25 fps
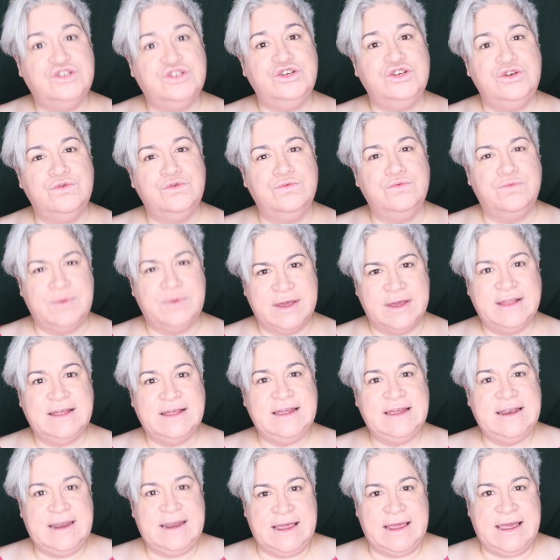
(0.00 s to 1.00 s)
Do you
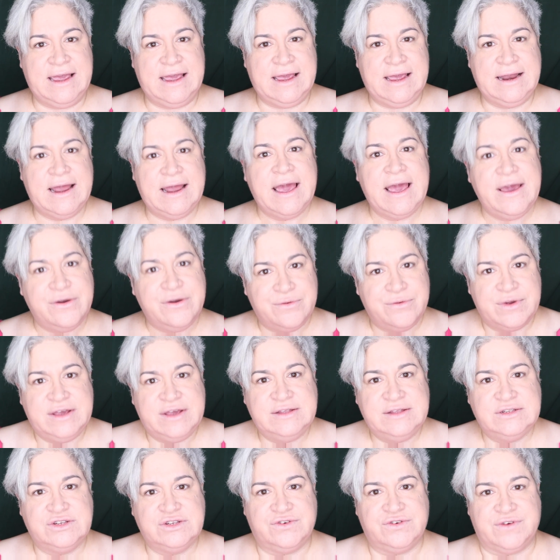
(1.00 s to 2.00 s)
really need a
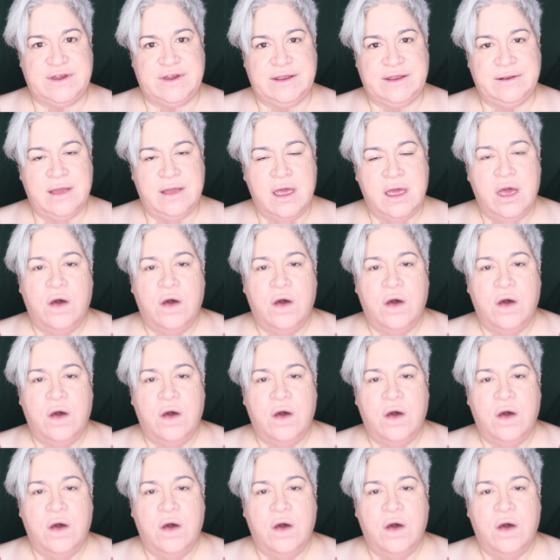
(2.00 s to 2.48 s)
green screen?